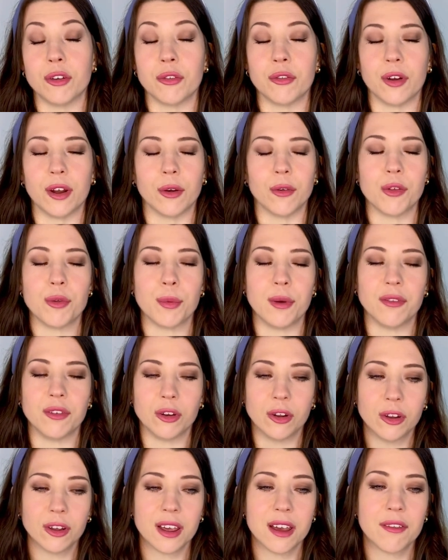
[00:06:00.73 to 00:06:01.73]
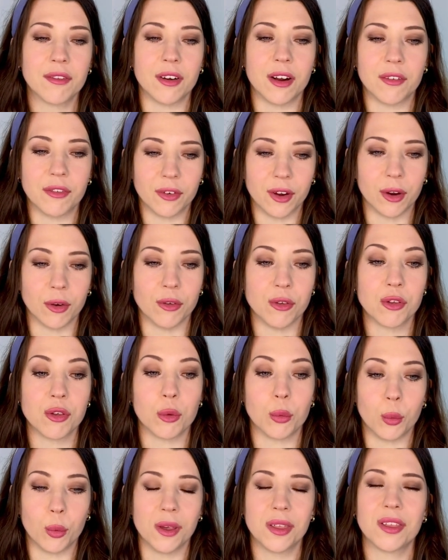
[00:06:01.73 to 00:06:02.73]
fragrance, but if you're looking for a fragrance
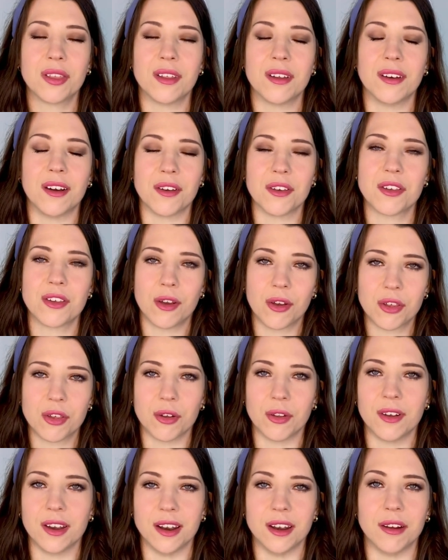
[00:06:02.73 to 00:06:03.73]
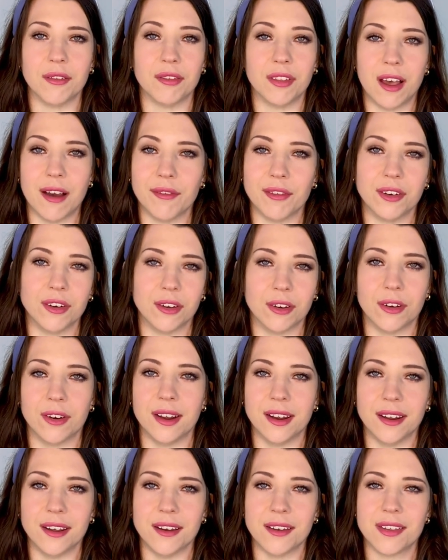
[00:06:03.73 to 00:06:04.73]
with a subtle hint of lavender
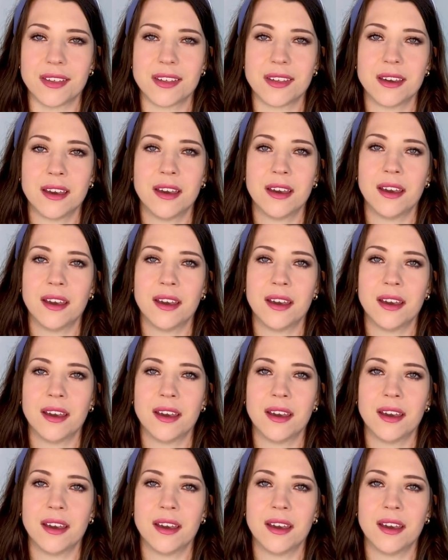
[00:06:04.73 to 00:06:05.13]
in it,